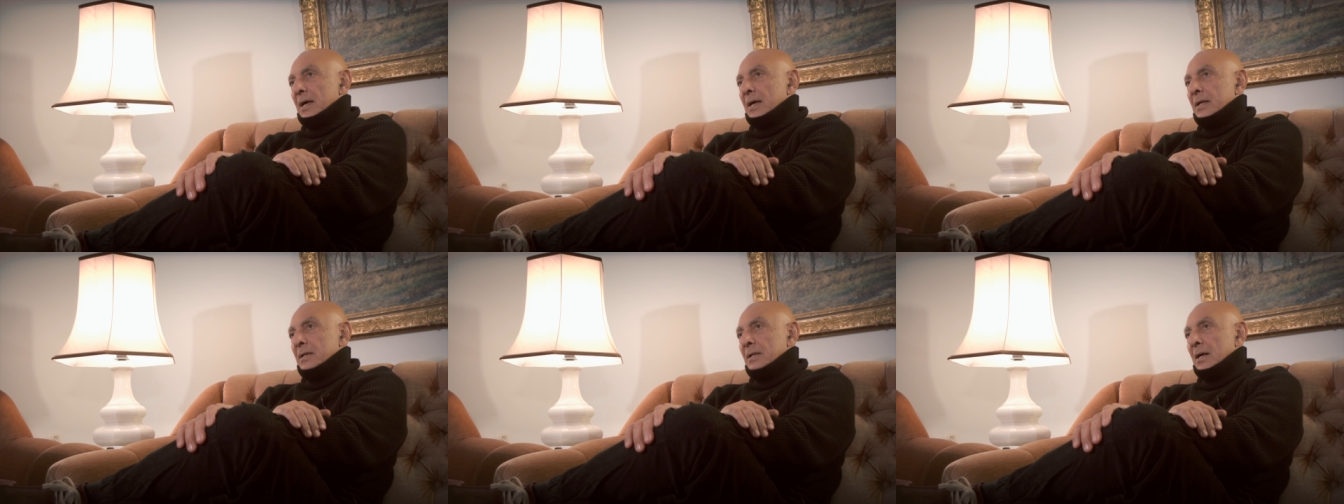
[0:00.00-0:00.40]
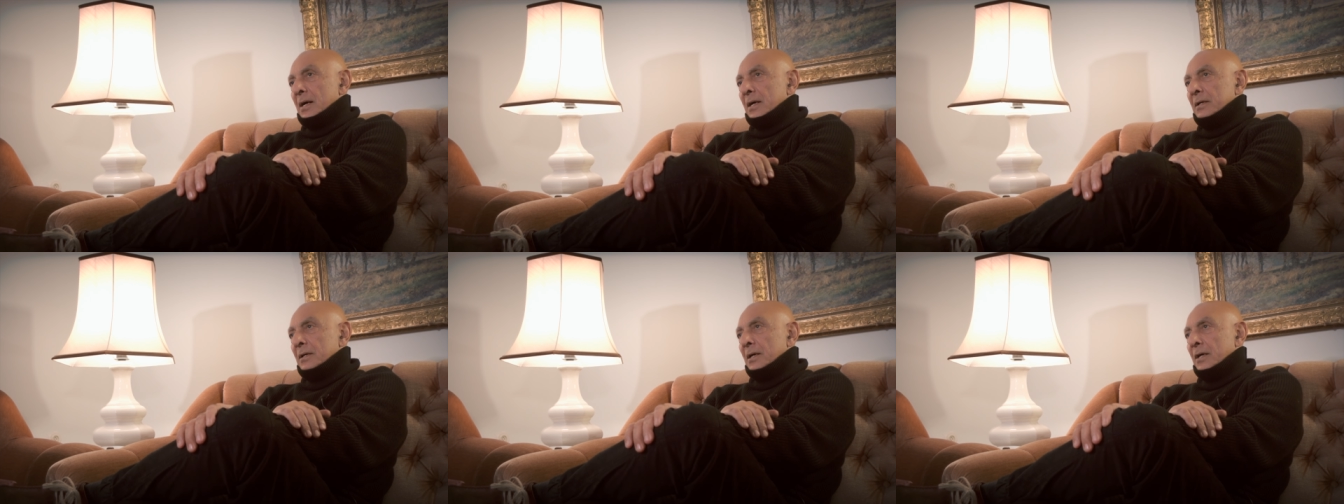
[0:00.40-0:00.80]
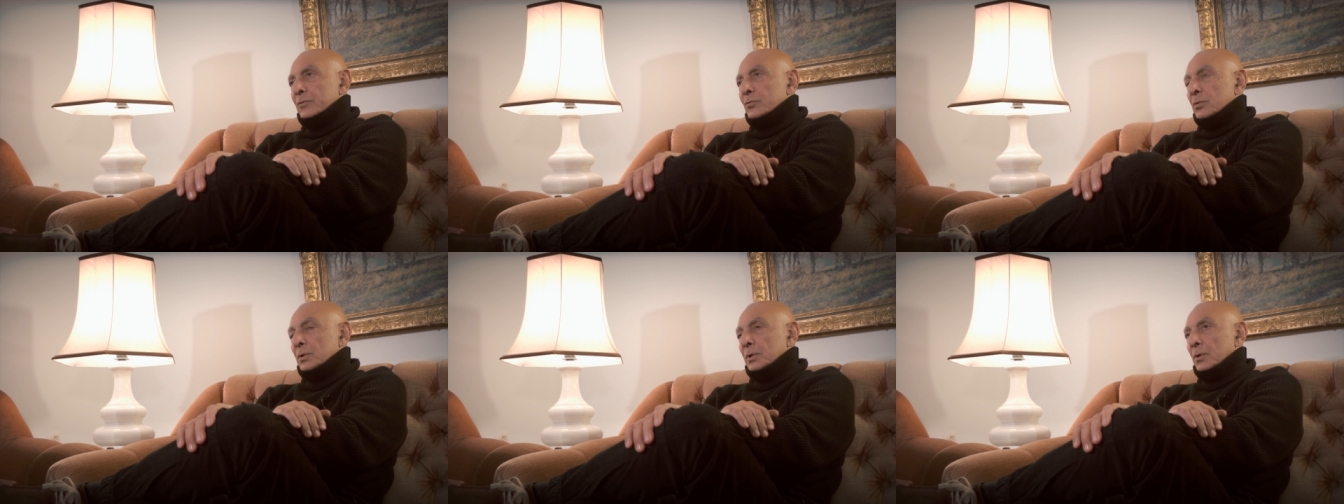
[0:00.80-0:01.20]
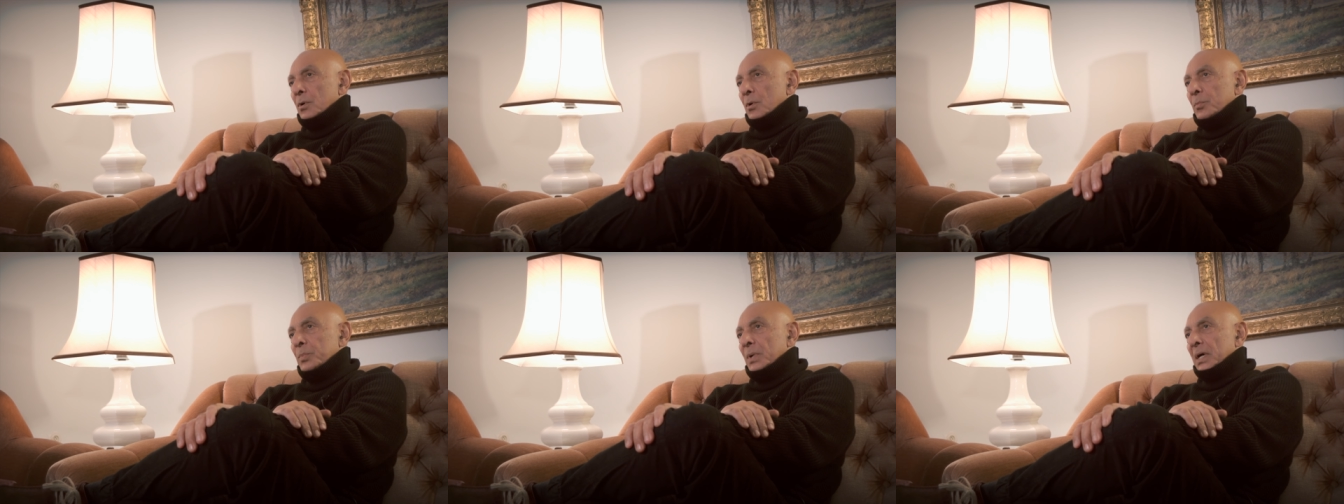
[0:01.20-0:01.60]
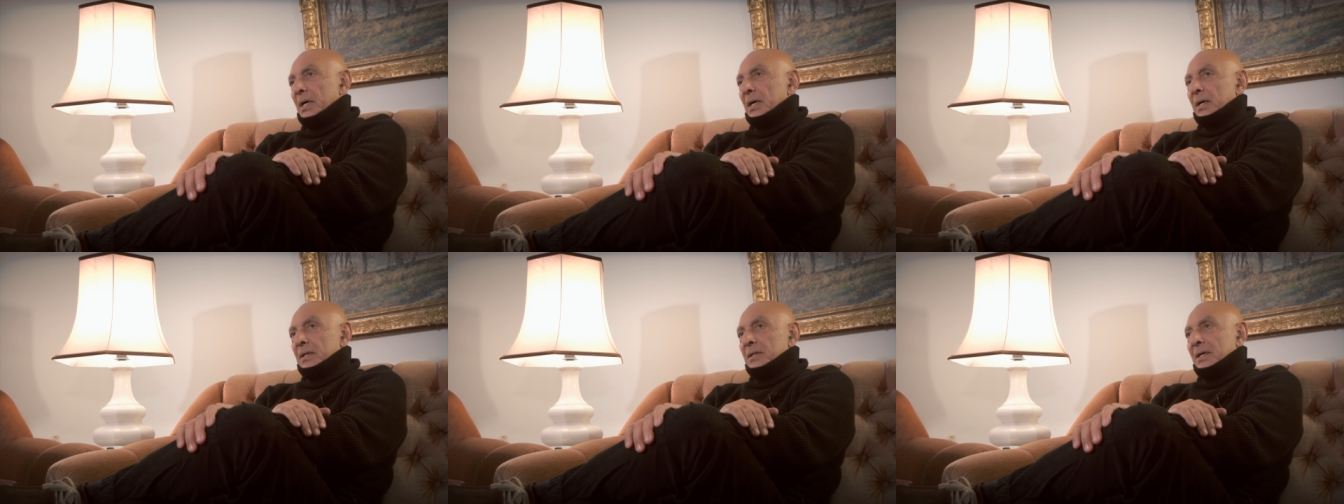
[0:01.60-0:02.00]
And I truly hope
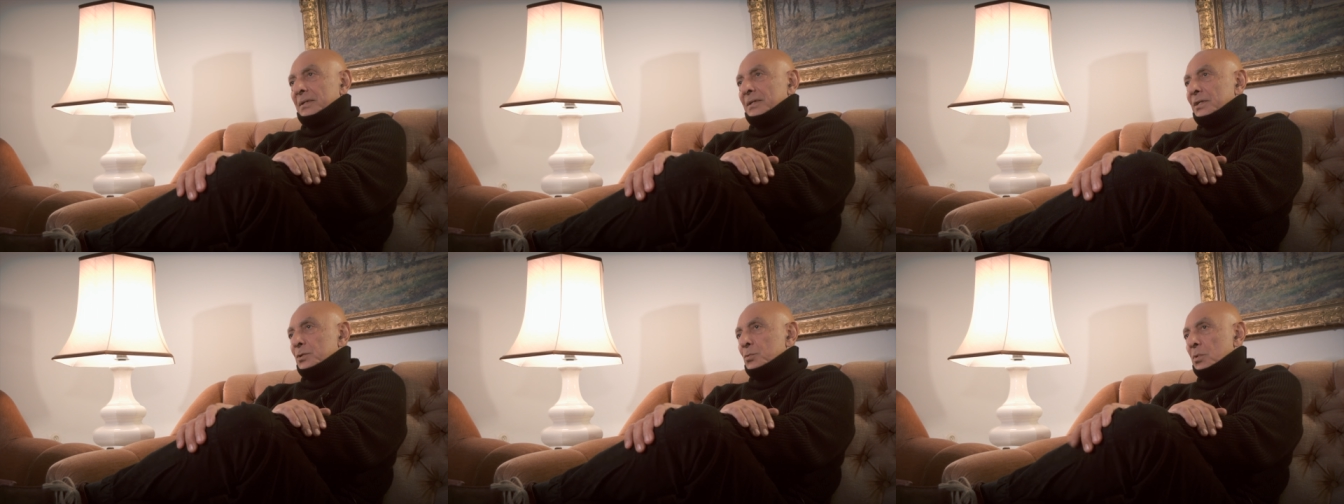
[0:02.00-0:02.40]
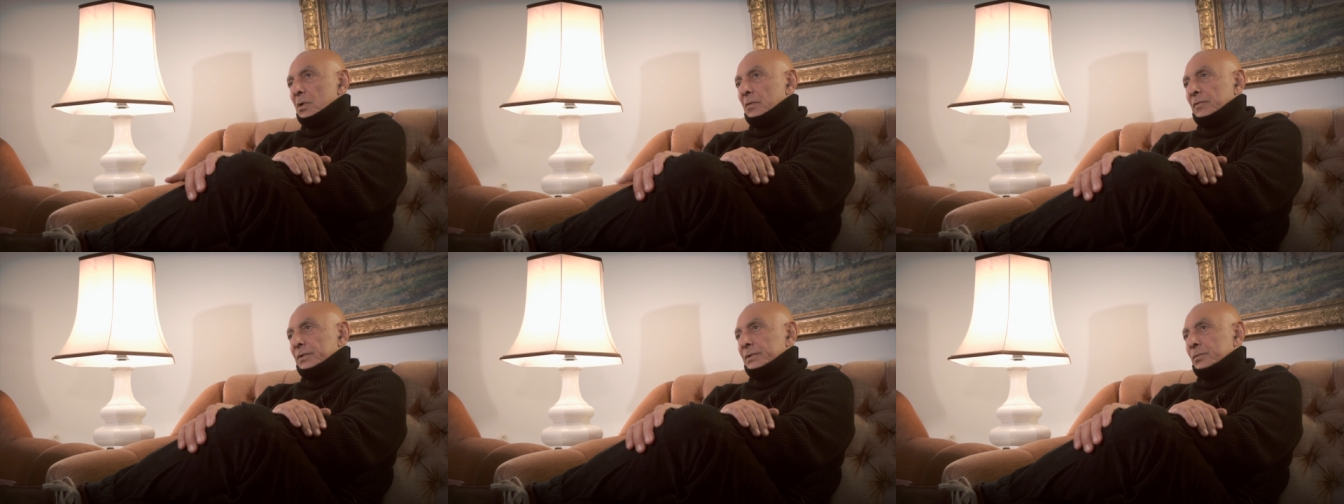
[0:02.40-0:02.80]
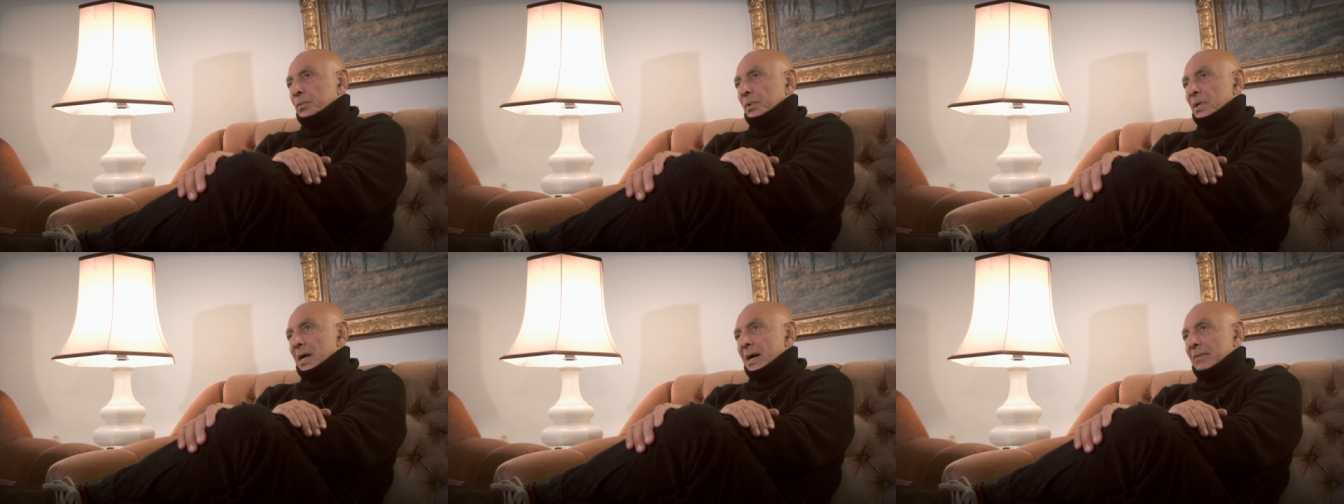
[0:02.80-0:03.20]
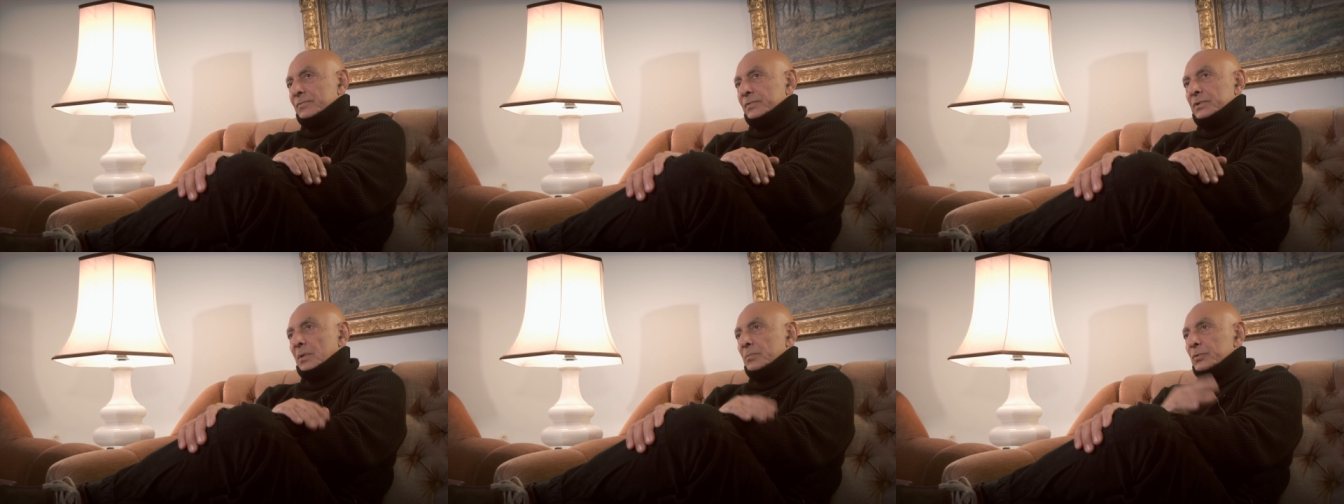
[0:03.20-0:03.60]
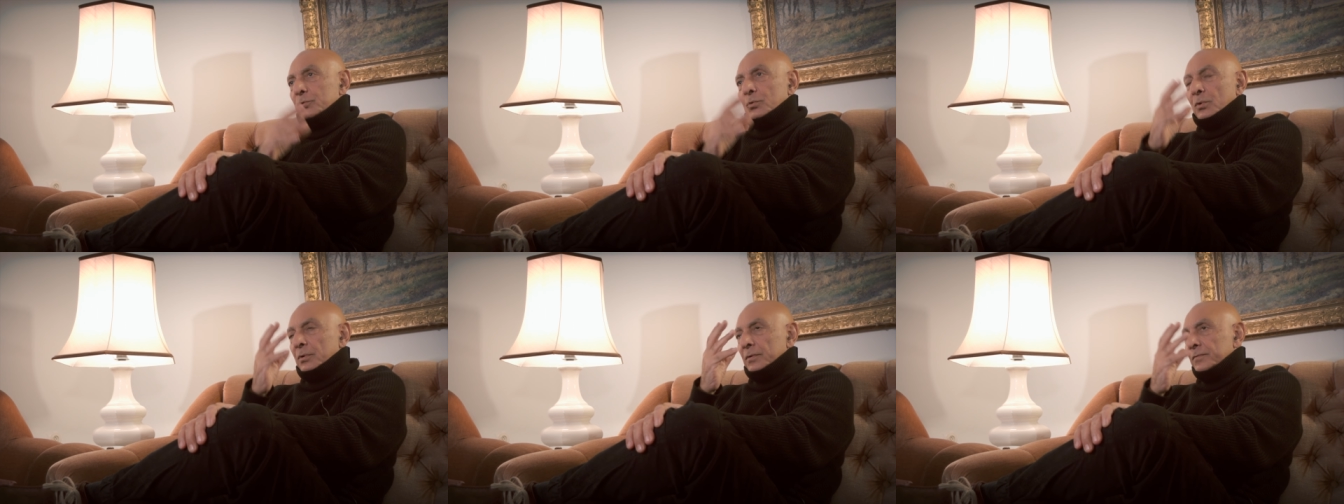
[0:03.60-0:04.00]
that each one of us would have some
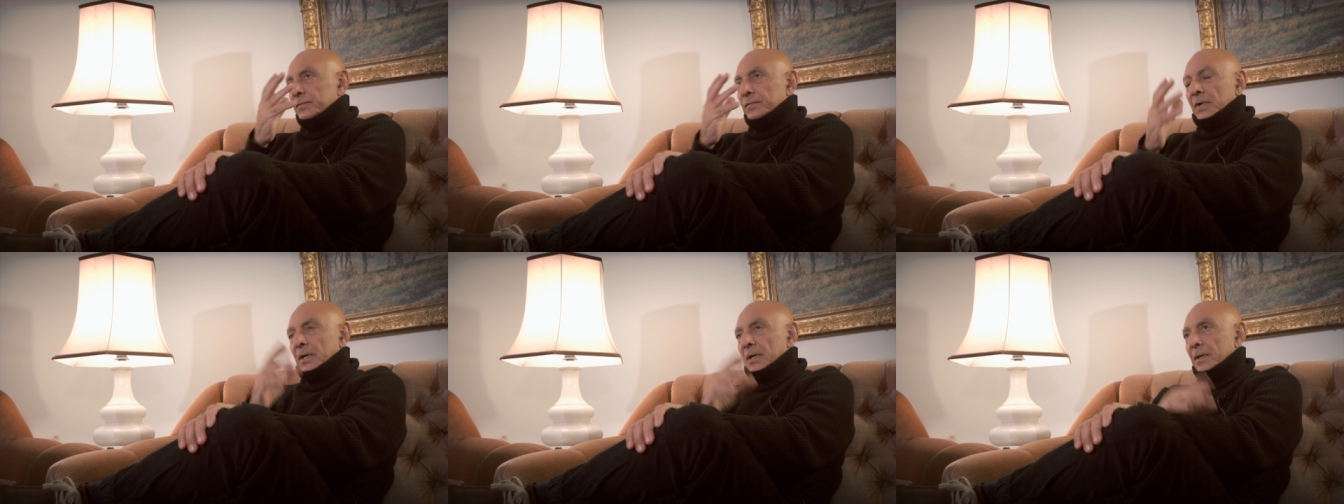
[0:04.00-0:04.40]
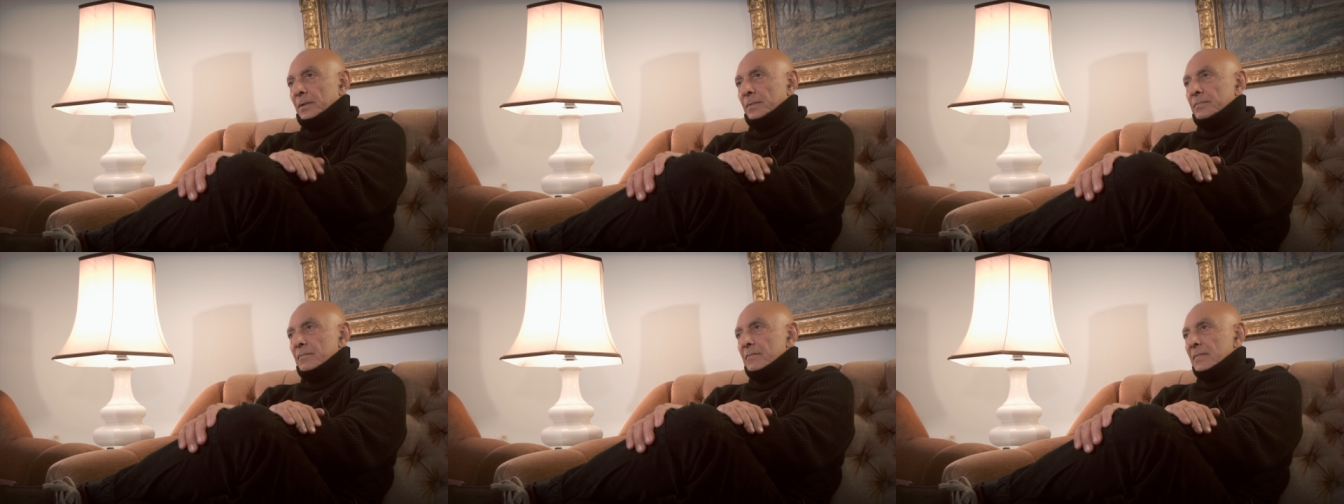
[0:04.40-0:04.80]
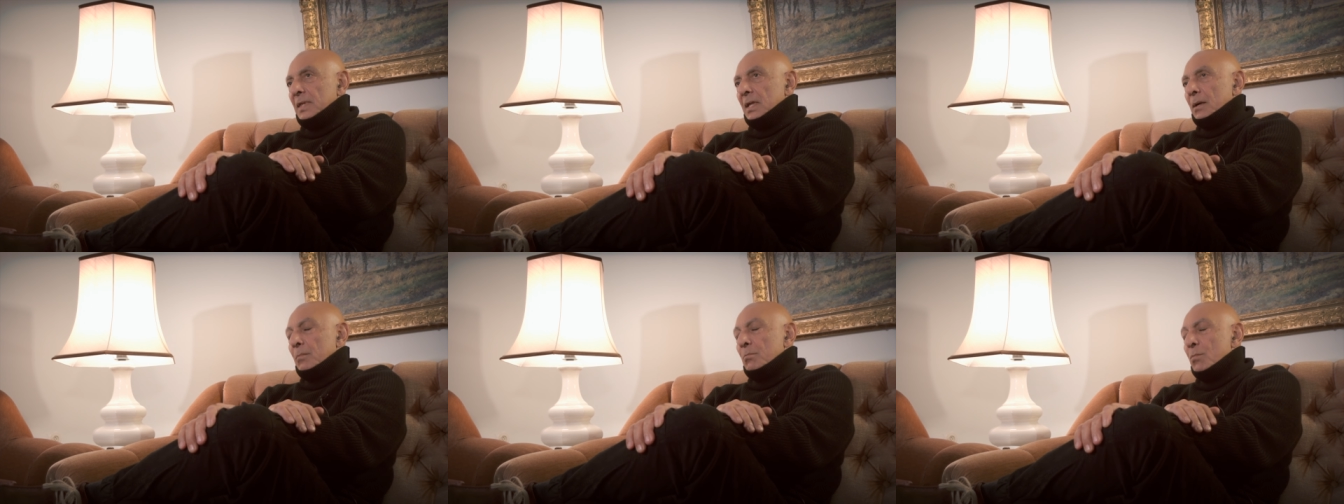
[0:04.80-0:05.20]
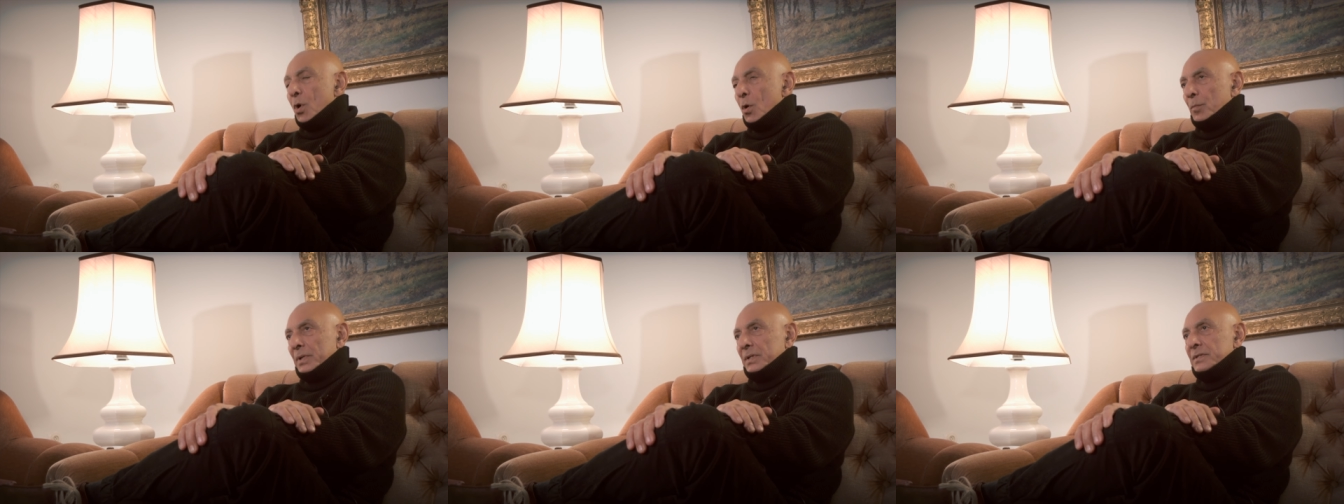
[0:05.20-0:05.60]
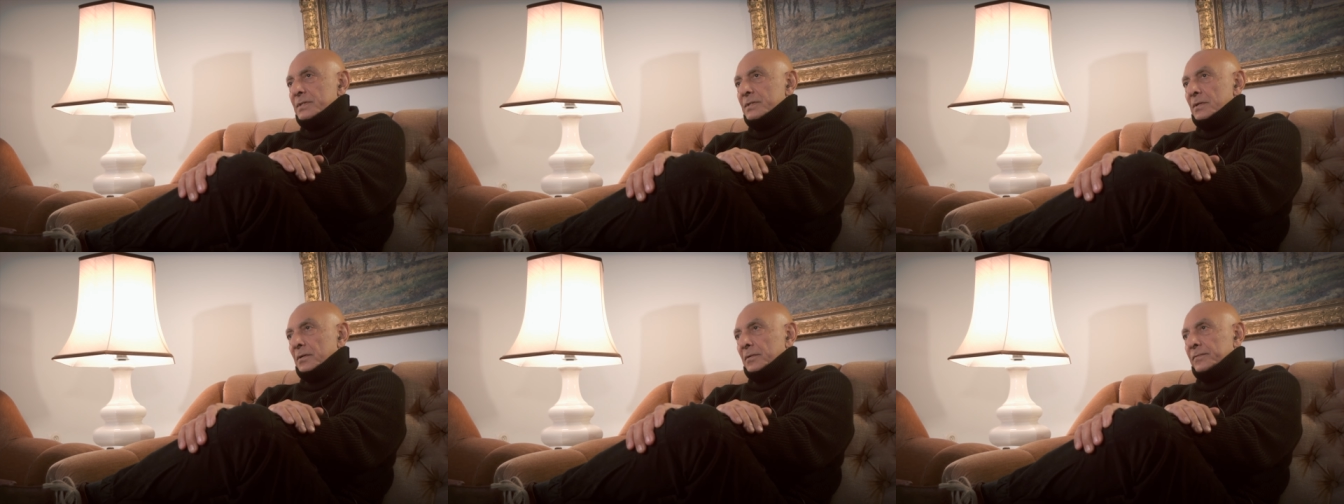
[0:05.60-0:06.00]
sort of moments
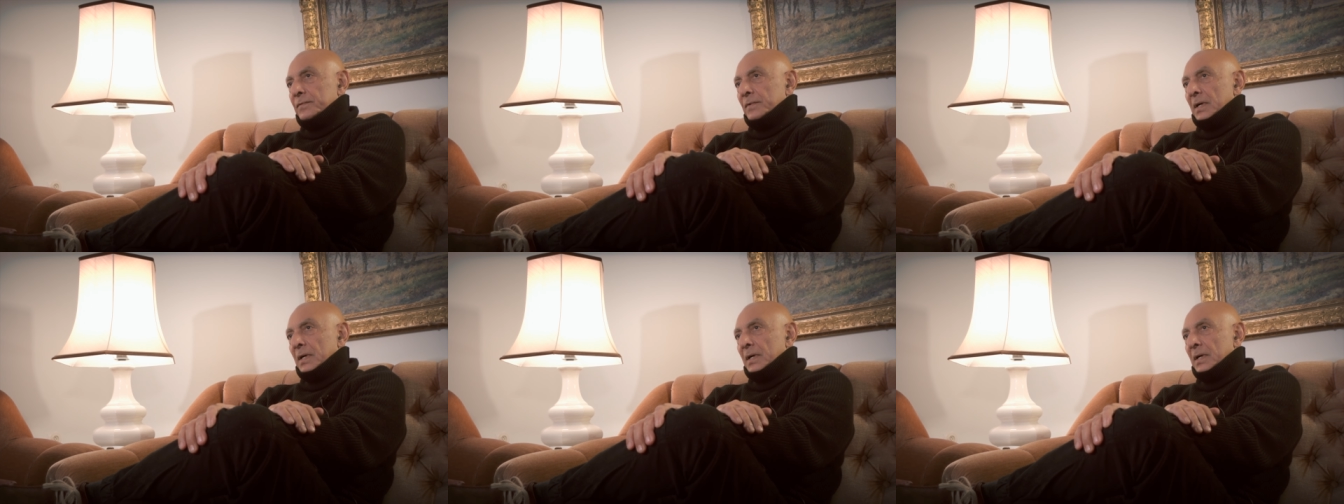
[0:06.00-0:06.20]
of